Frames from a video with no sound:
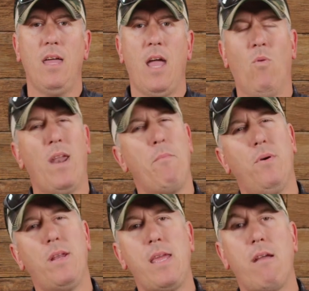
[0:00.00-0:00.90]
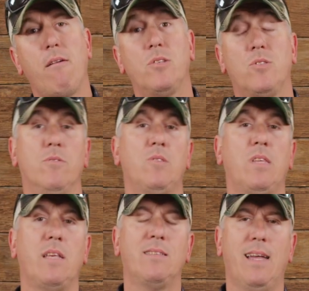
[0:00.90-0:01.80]
And what I put in here is those
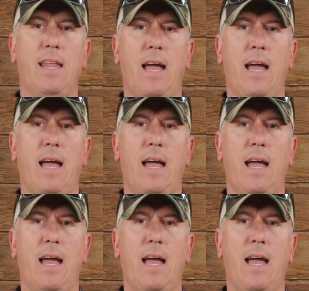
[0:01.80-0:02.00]
things that